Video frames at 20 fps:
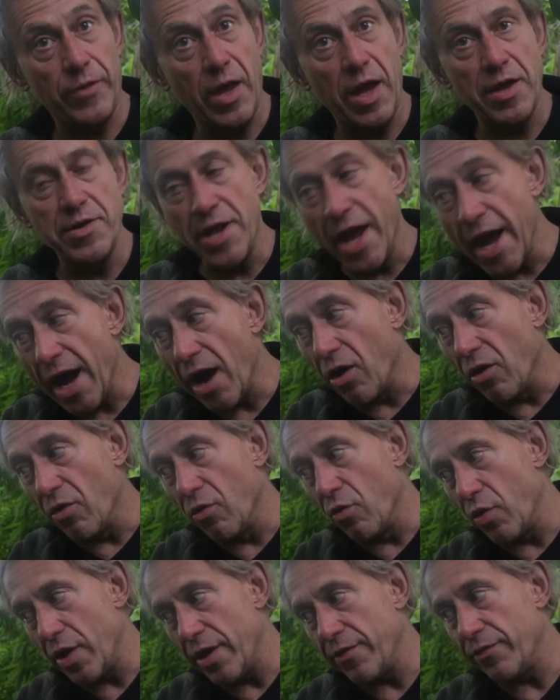And
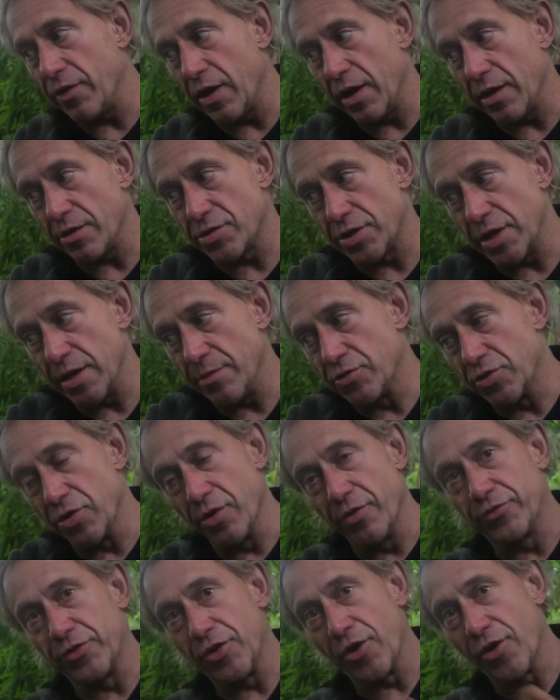now it seems to
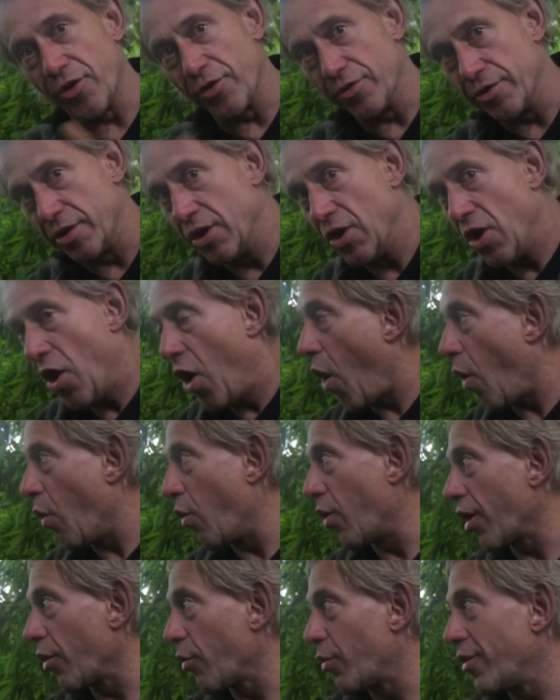have turned
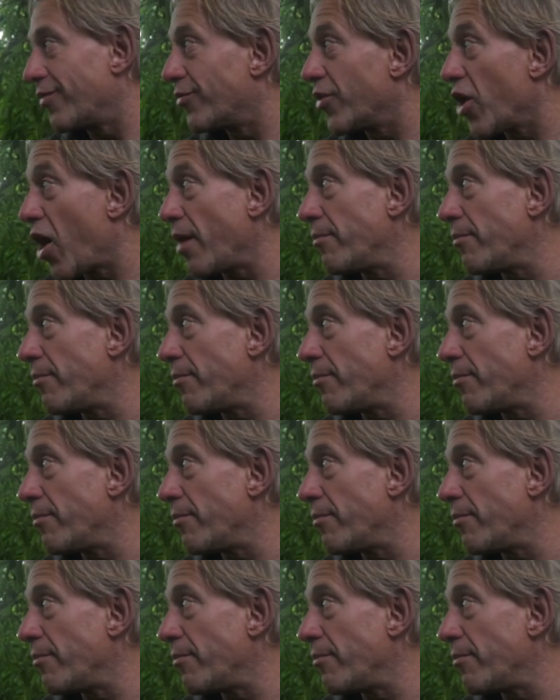where we've got